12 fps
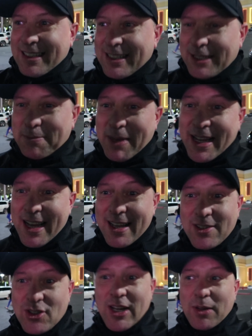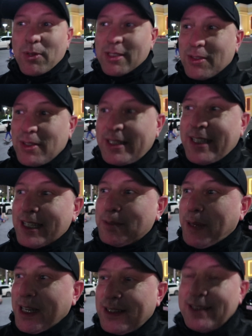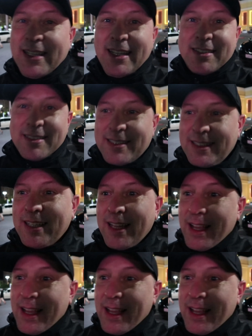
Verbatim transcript: uh, my ace jack was good. He had pocket tens